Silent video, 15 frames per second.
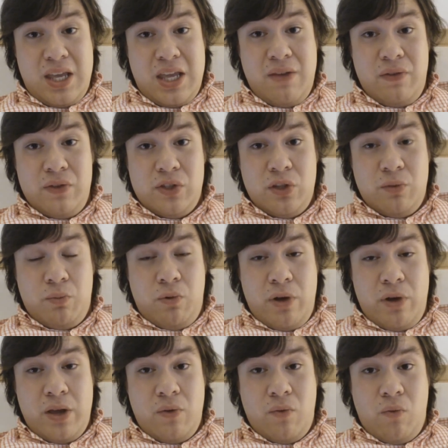even to the
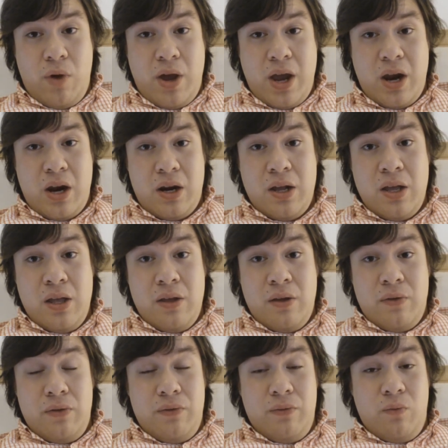point where,
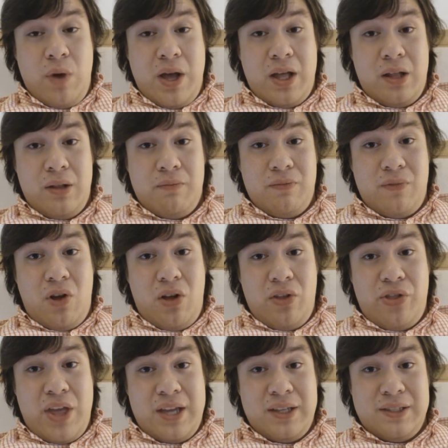well, all
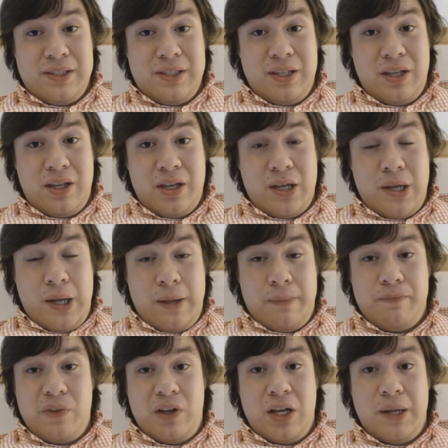thanks to
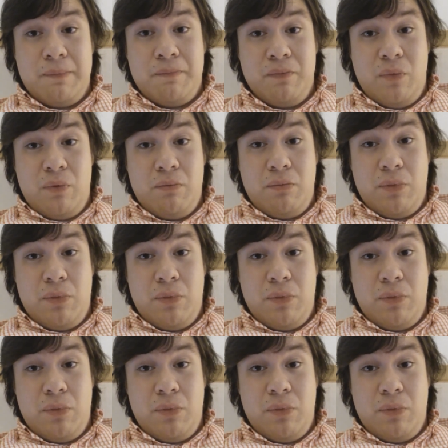um,